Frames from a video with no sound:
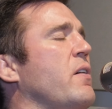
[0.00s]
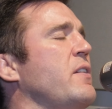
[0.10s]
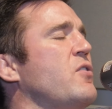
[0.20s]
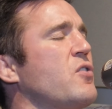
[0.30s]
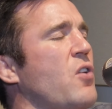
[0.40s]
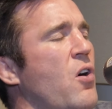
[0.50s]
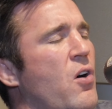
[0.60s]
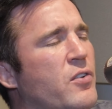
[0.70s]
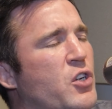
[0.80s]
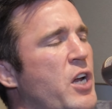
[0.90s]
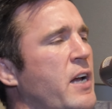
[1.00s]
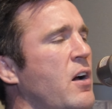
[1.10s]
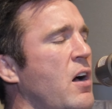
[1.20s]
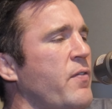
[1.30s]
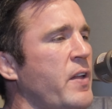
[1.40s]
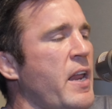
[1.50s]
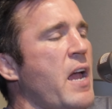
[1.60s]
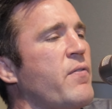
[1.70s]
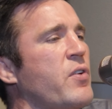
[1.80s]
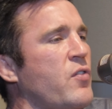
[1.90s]
he just all check off in
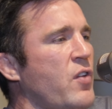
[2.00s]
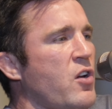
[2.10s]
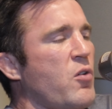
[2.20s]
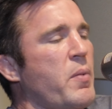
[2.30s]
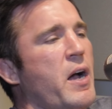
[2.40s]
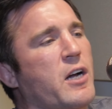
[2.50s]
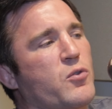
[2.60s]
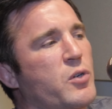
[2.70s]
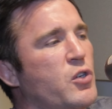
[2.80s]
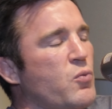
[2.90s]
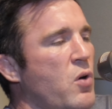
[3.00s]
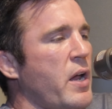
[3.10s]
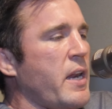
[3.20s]
every single box what you want.